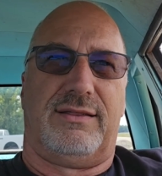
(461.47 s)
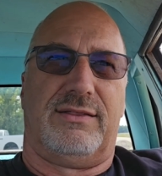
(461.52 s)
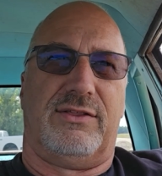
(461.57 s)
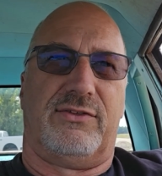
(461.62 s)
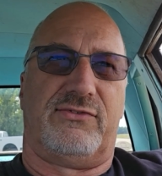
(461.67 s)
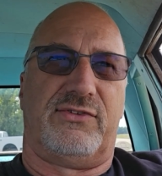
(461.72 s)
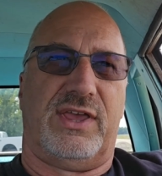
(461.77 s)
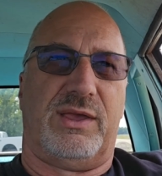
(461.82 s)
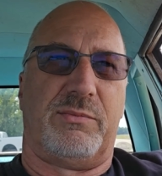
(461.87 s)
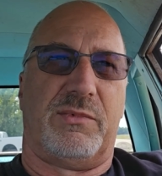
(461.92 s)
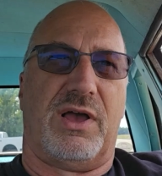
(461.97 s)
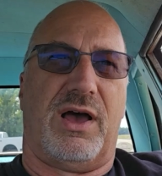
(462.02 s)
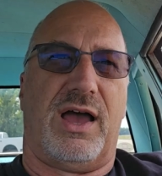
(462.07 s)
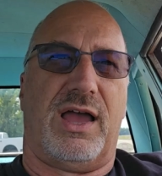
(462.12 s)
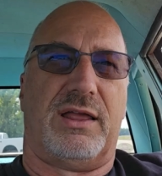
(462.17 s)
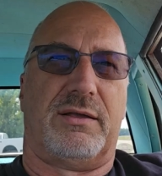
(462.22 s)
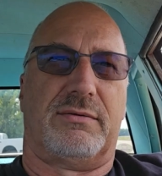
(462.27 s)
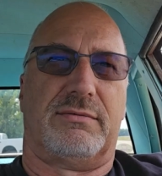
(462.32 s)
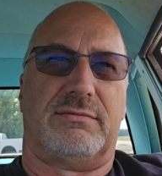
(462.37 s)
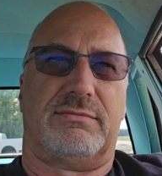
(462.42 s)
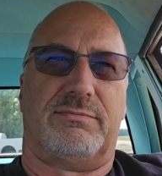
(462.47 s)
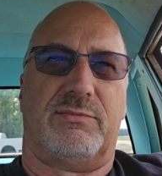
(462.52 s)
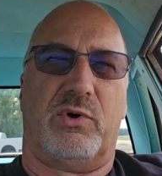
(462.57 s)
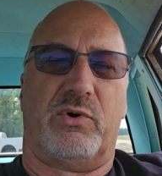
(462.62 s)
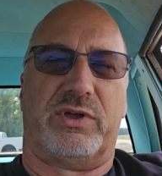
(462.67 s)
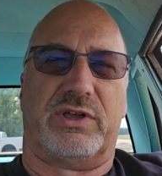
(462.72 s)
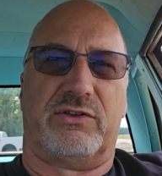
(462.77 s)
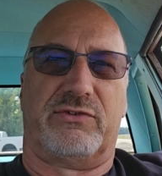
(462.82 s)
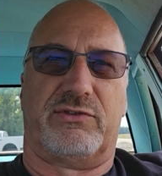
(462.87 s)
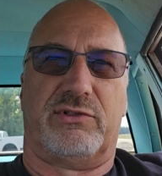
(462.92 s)
same guy
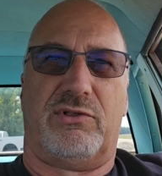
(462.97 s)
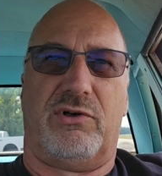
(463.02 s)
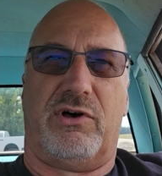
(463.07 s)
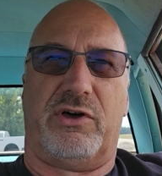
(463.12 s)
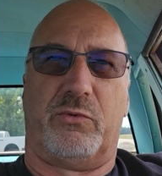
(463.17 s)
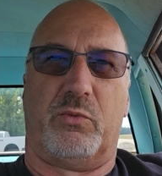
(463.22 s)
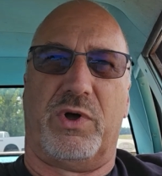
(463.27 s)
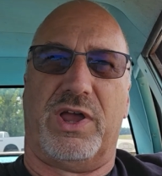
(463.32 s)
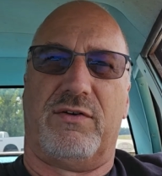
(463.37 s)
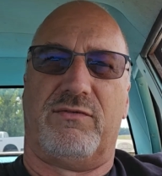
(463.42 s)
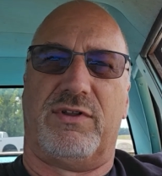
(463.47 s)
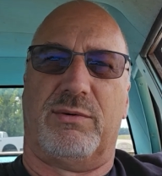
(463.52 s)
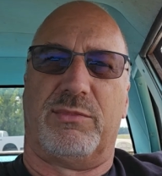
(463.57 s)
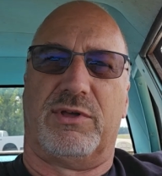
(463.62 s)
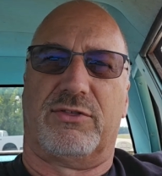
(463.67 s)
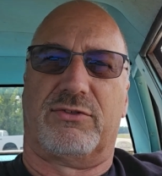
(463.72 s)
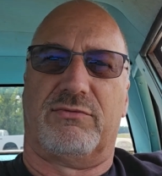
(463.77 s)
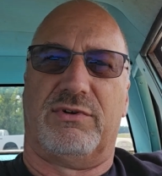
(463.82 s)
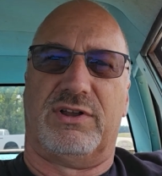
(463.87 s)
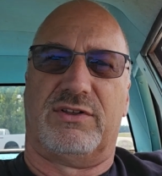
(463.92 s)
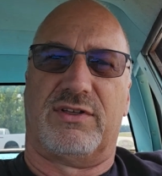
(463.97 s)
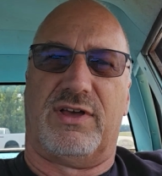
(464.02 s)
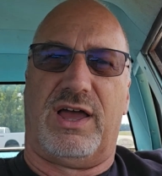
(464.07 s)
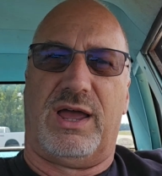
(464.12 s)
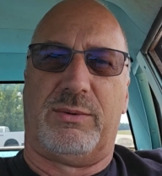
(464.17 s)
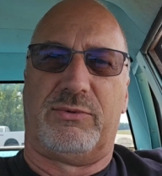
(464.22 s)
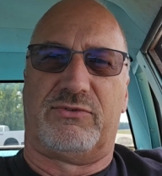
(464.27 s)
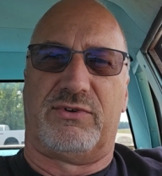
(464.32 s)
mowing his lawn waved at me 3 times,